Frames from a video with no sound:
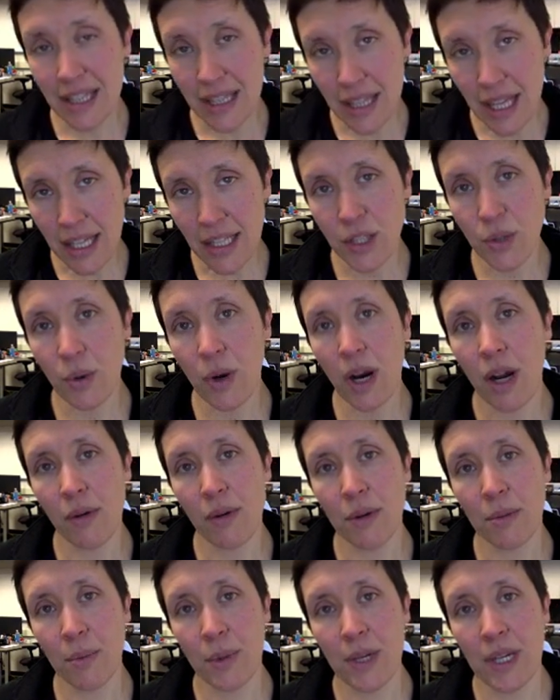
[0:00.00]
that's where I
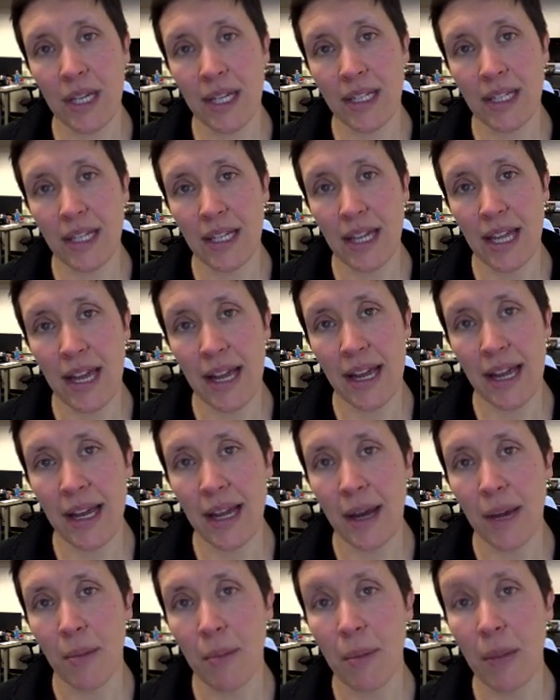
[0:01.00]
would put it
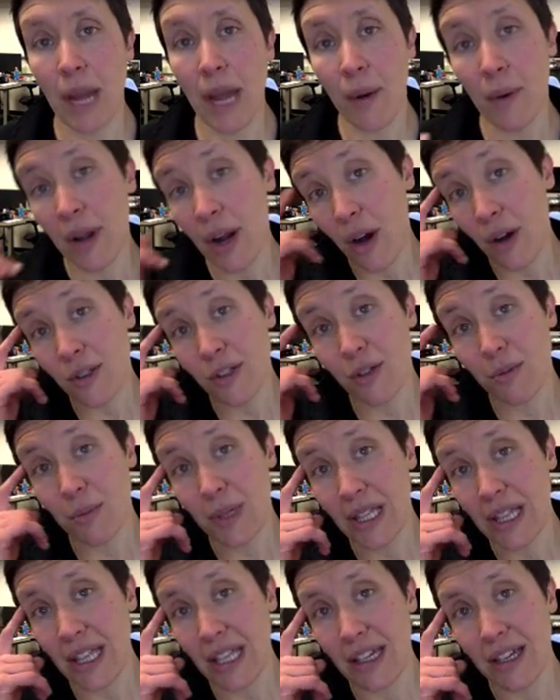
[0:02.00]
today. But I would also
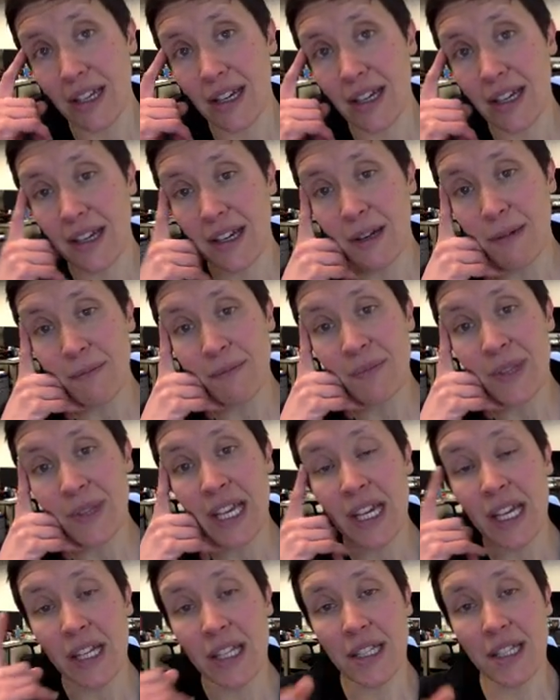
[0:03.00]
be thinking
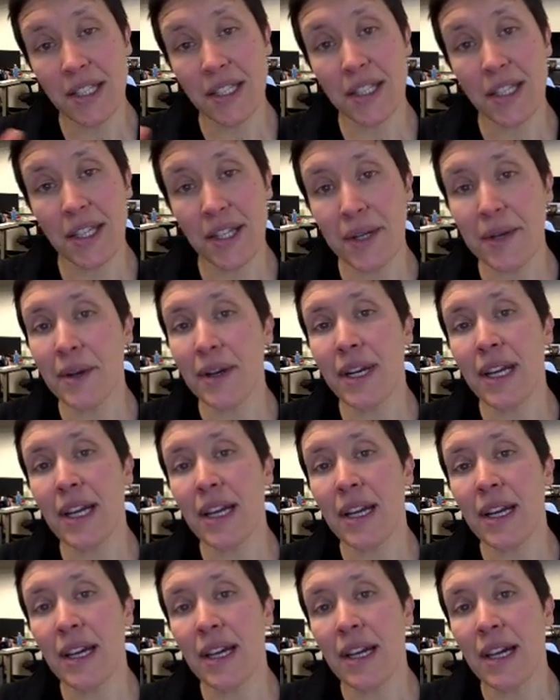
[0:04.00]
this
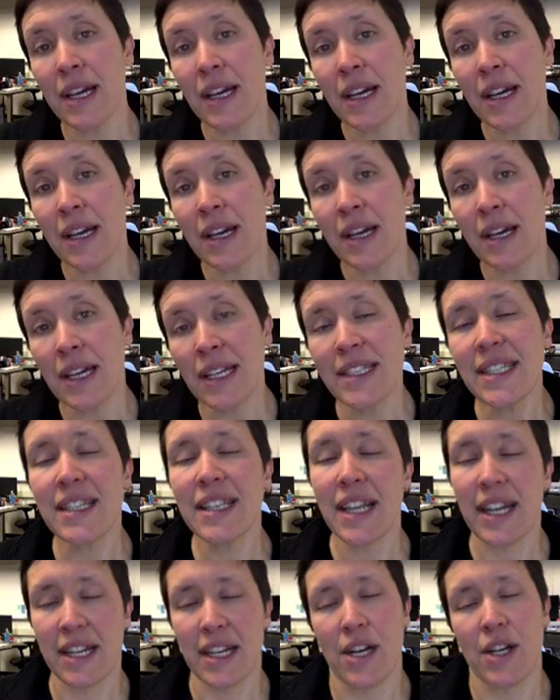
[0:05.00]
theory, it's a
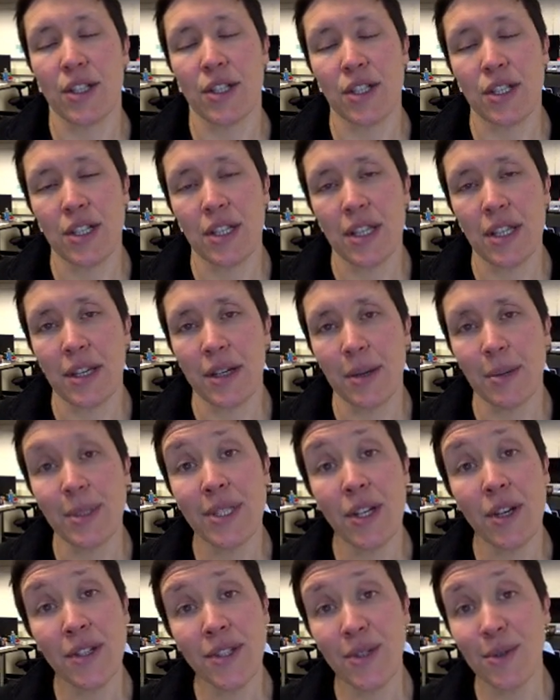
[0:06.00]
technology theory, but
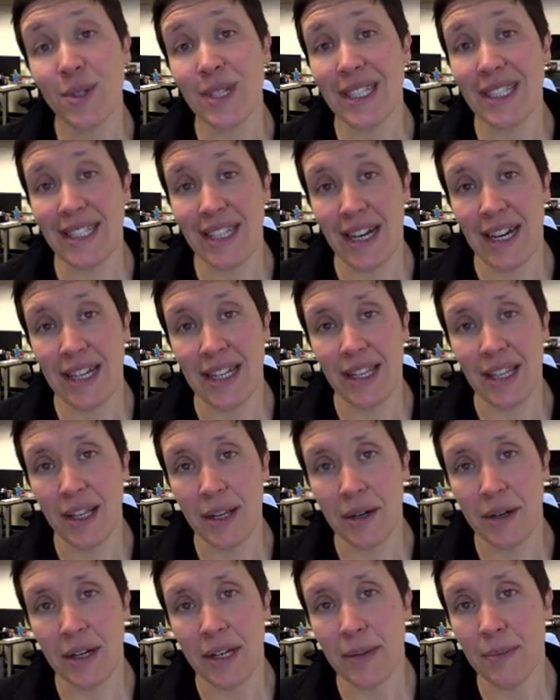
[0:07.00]
it's also a design
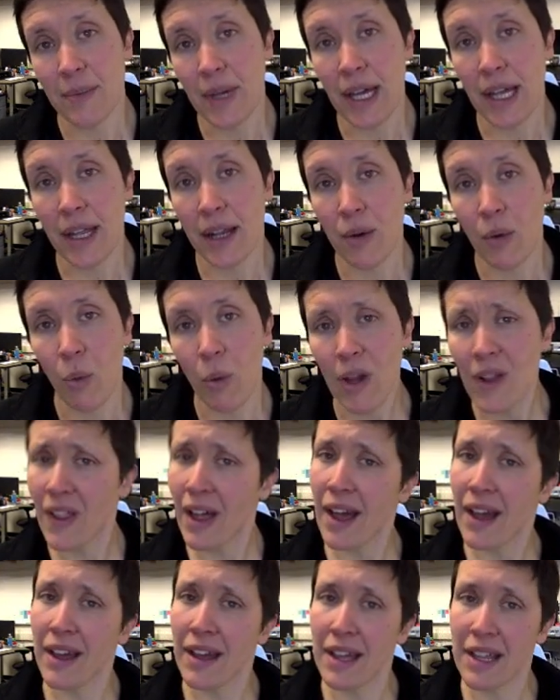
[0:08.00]
theory. And will
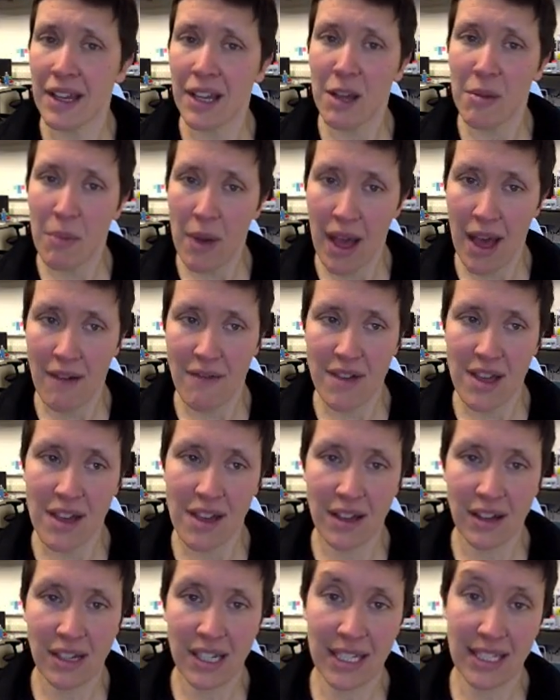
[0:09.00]
I end up
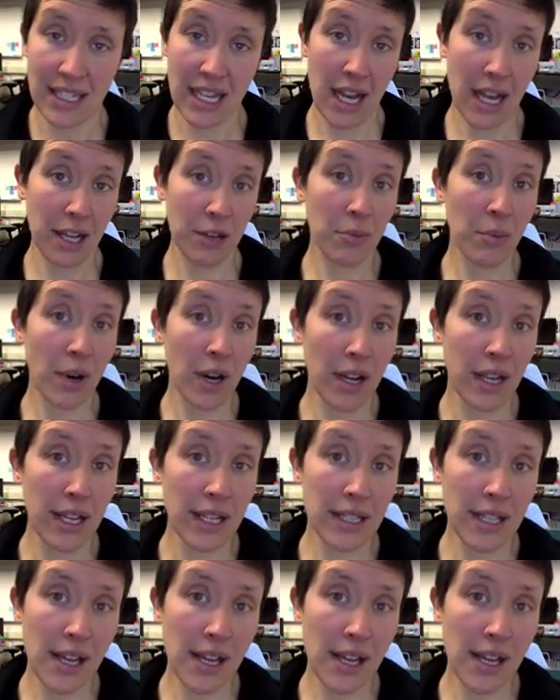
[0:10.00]
having a design parking